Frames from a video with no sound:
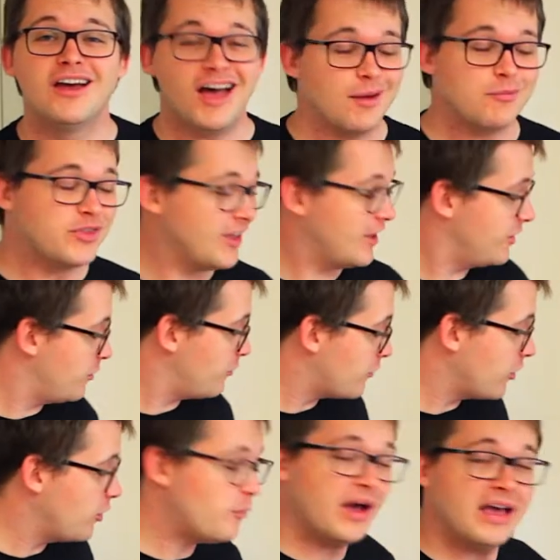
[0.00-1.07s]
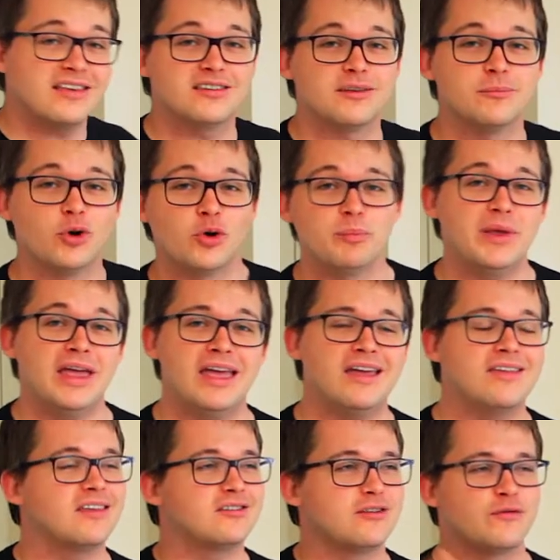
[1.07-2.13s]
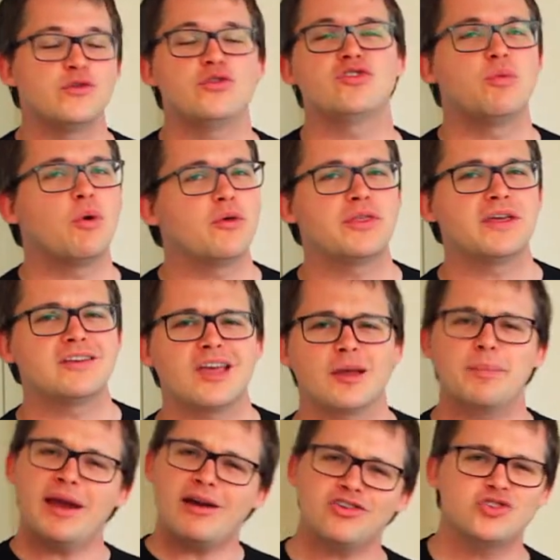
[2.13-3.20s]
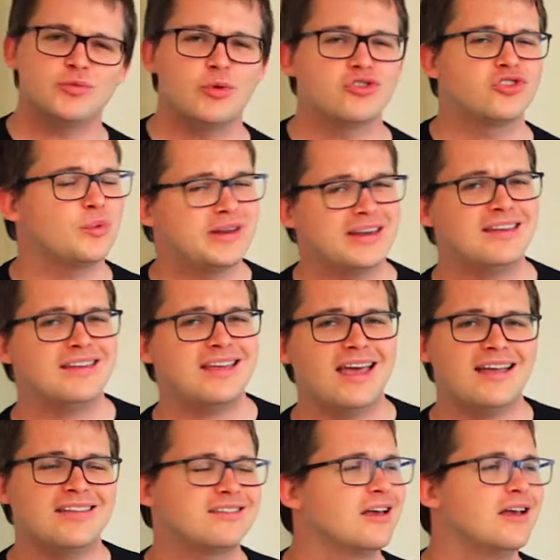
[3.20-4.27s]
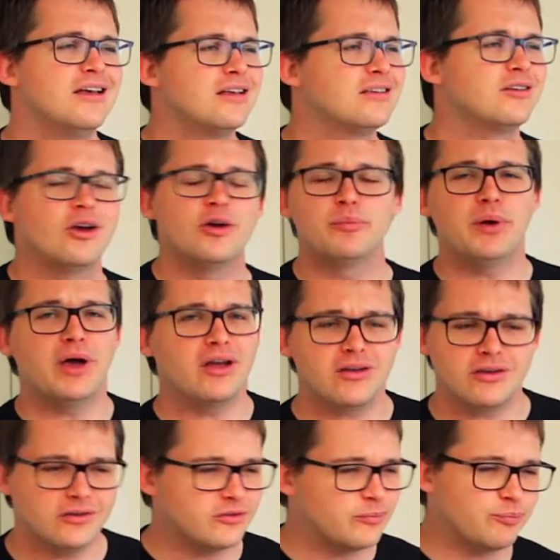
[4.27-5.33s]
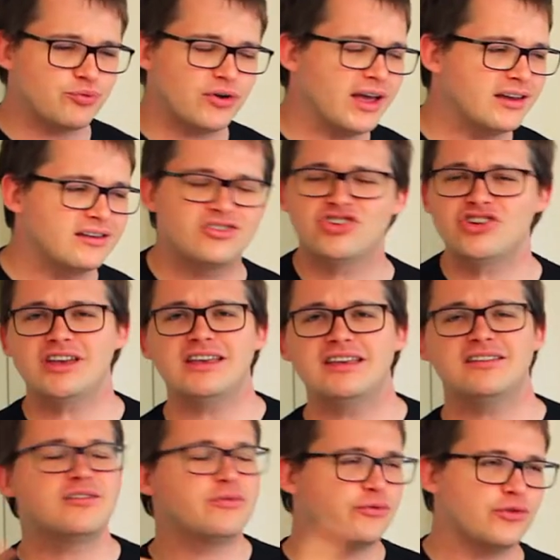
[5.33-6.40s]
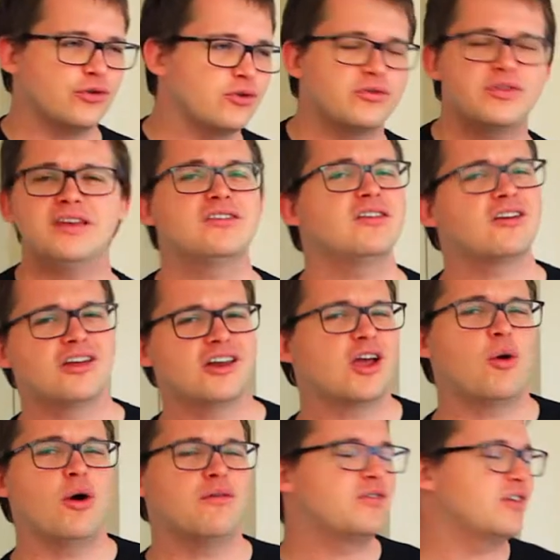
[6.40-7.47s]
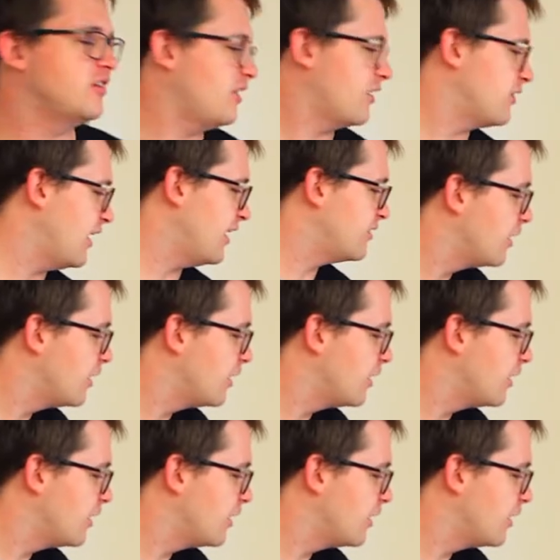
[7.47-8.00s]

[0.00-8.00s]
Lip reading: I'm thinking I'm going to buy some more beer. There's a few small things like perishables that we didn't get. So burgers, bread, cheese, fruit, things that are going to go off, things like that.